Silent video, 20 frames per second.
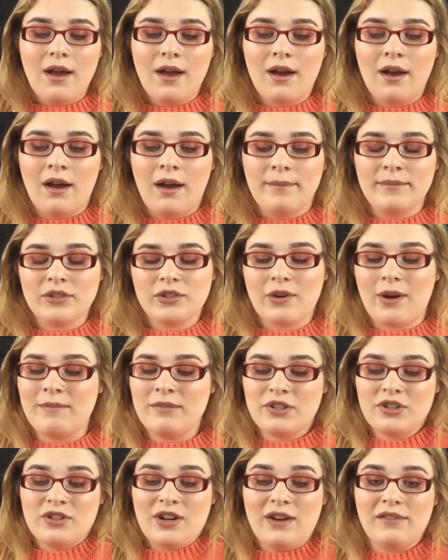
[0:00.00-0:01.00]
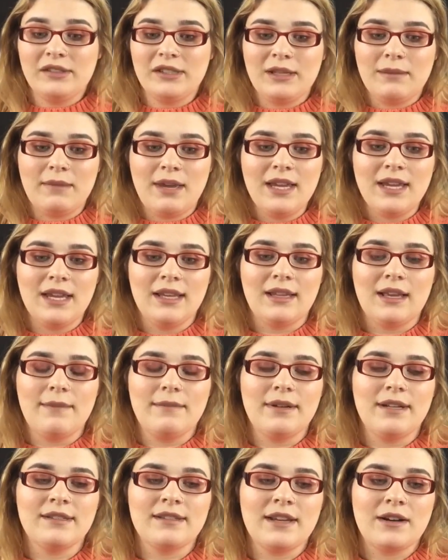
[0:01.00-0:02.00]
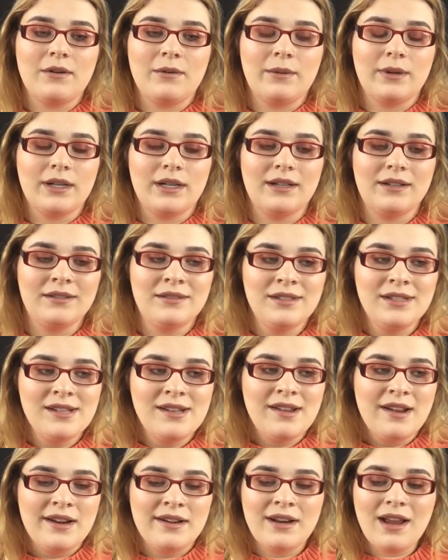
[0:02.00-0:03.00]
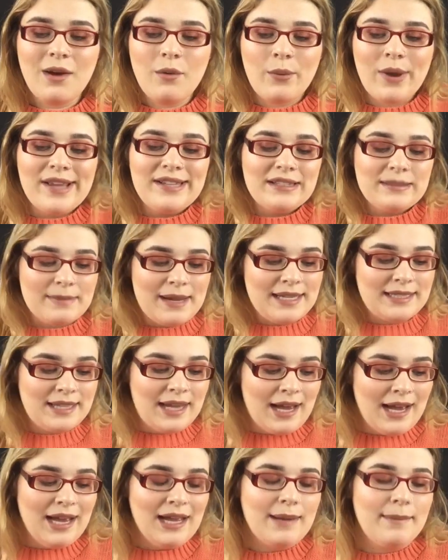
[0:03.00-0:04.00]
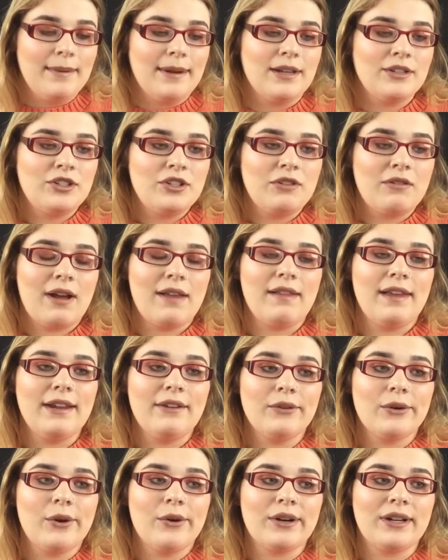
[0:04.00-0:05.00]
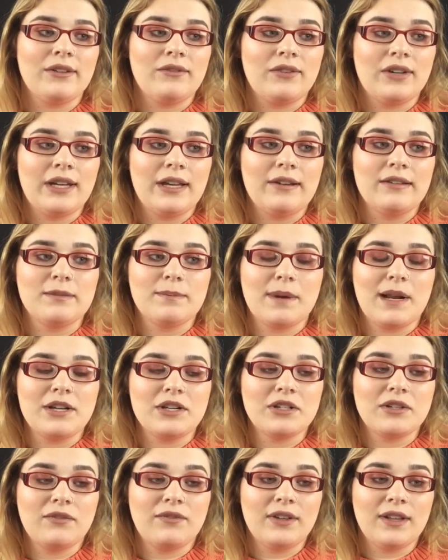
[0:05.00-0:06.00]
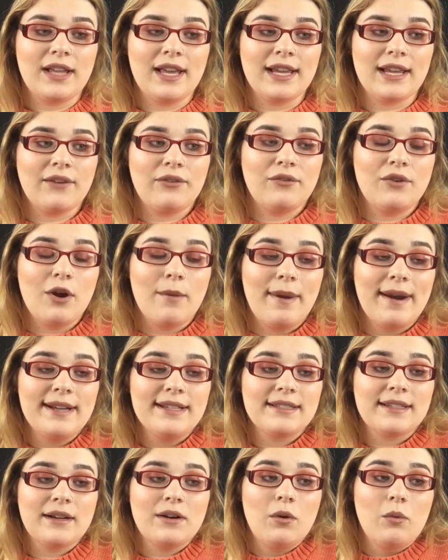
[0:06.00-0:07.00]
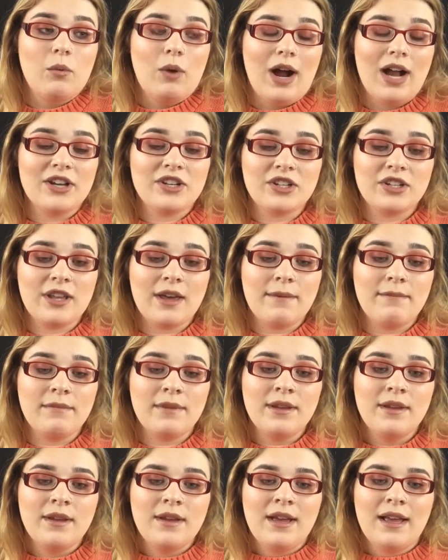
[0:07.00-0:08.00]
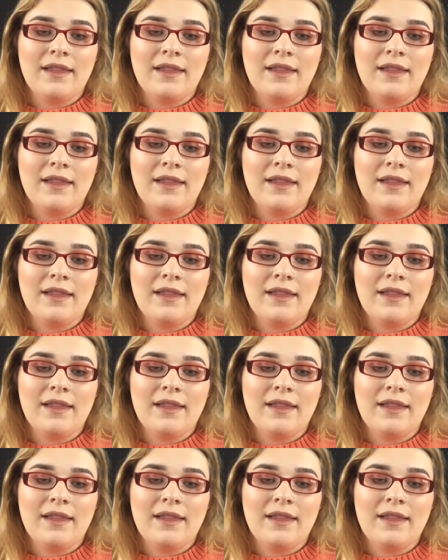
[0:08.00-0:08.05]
So I'm just not really making them because I don't want to not waste my time, because, you know, I like recording videos, but I just feel like if nobody's gonna watch them,